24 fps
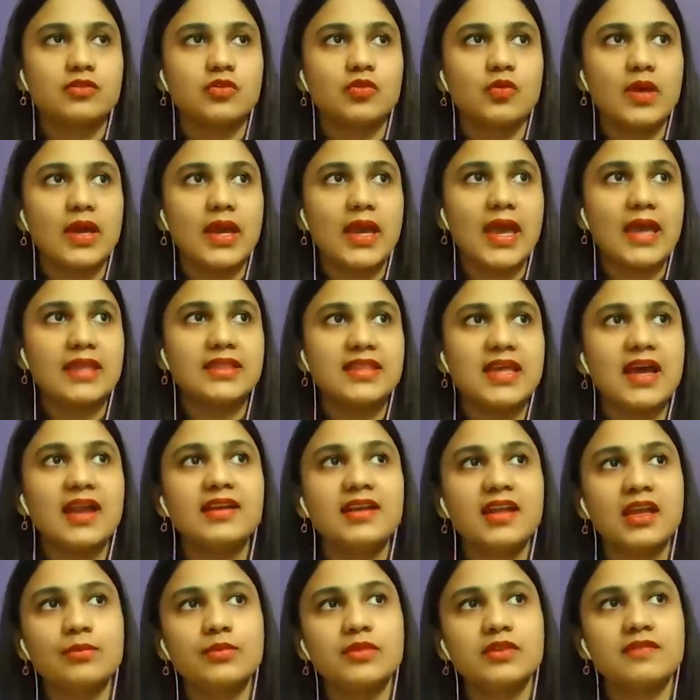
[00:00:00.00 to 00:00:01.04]
So at
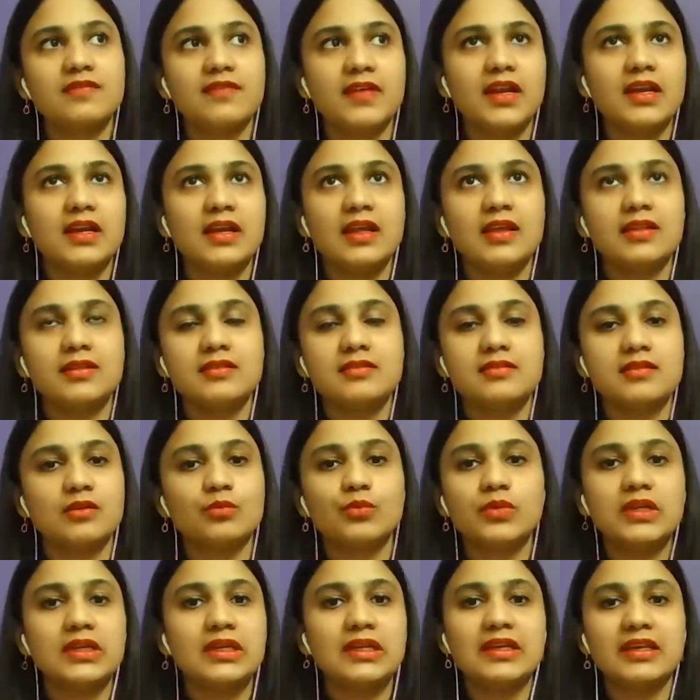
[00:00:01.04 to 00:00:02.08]
that time, they felt like this
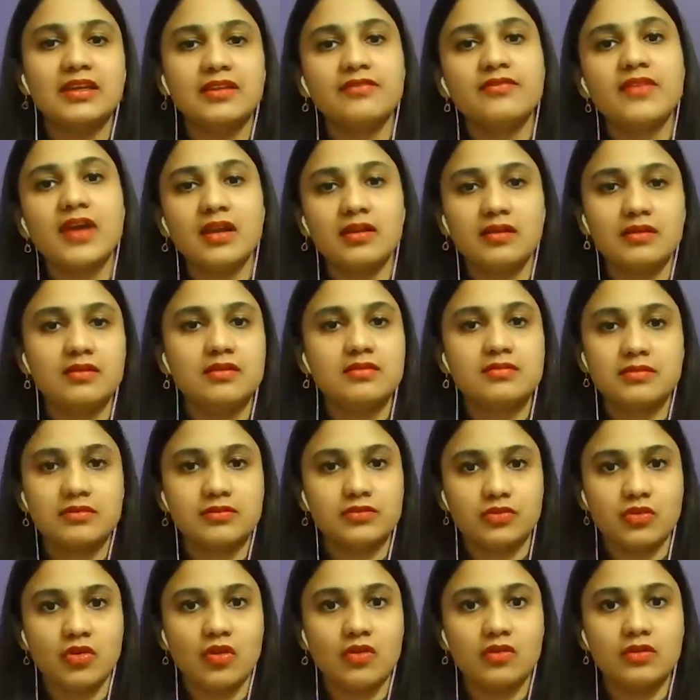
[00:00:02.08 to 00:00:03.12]
completely invalidates
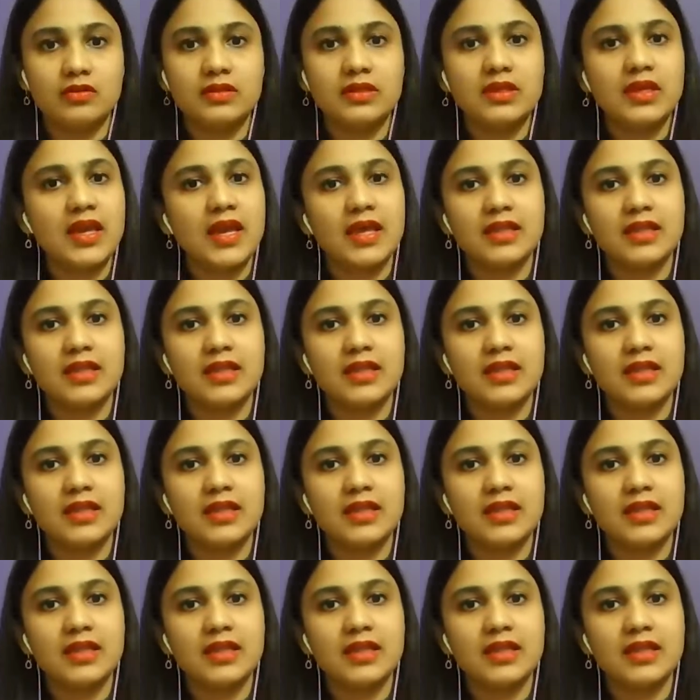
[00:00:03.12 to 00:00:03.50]
astrology,